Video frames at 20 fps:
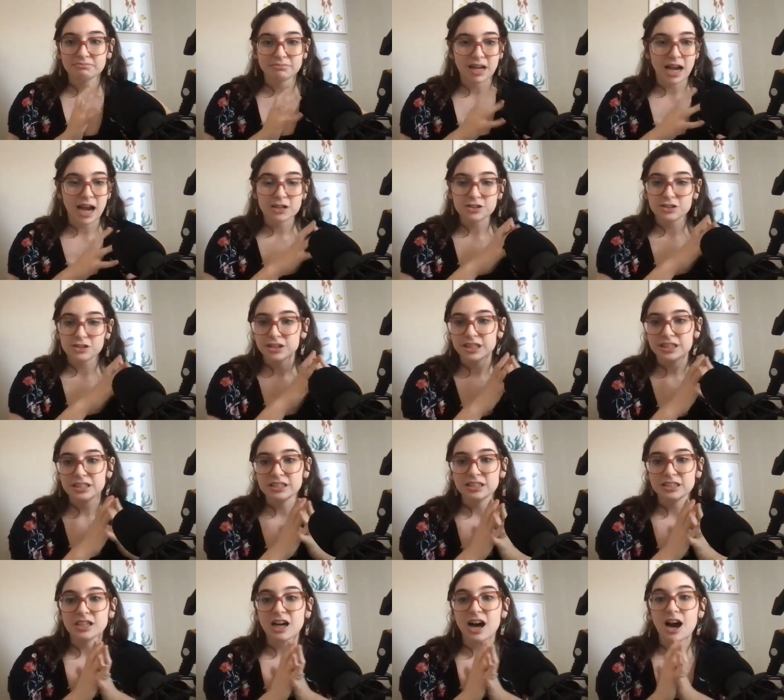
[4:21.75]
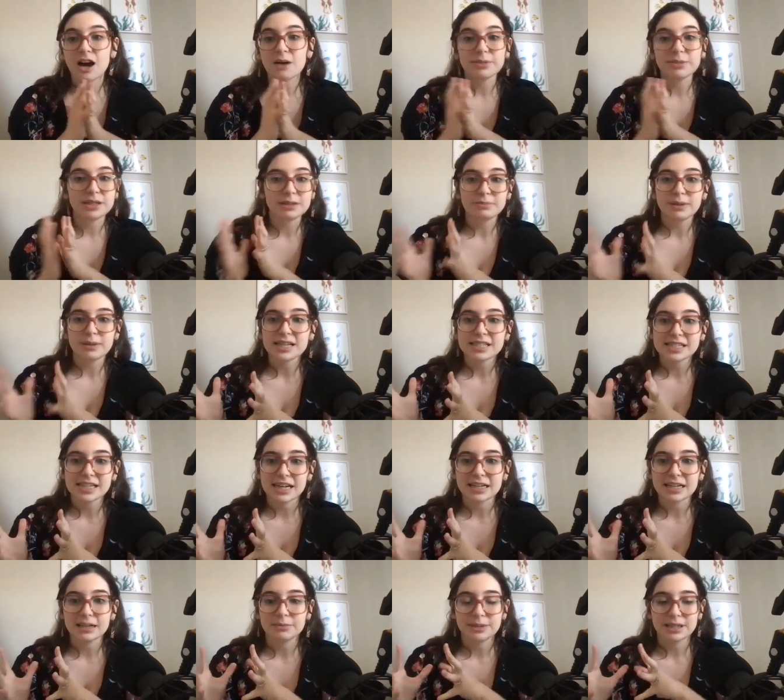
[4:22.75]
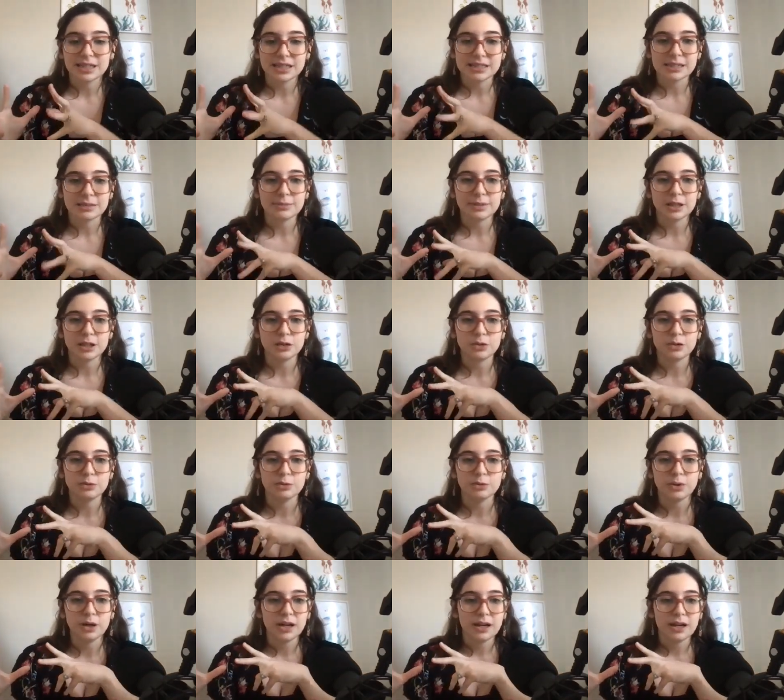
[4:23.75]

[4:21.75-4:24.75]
actually not be the best at it because somebody who